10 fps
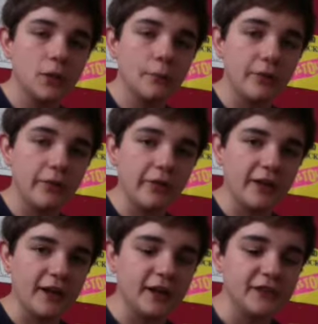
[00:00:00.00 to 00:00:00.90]
But the
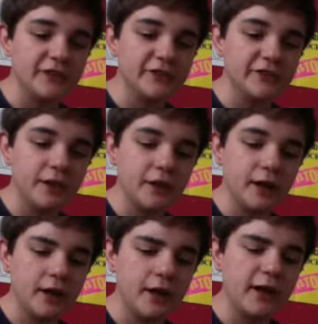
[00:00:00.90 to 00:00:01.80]
thing is,
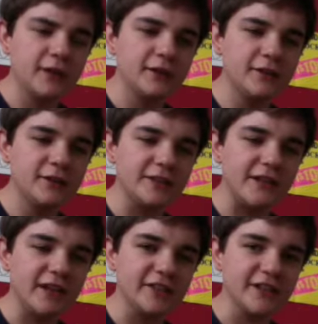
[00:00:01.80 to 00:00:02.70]
Ireland
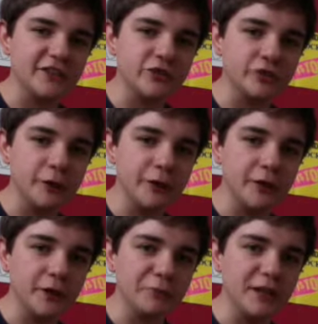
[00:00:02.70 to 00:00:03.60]
has a history
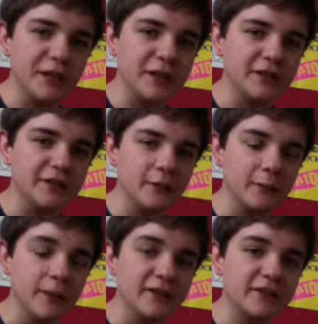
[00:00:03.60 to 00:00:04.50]
of being a little
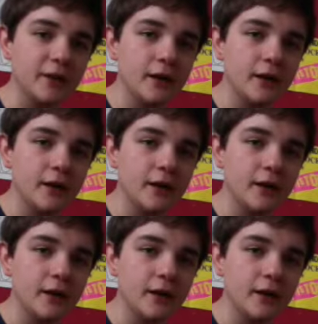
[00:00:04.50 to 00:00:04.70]
bit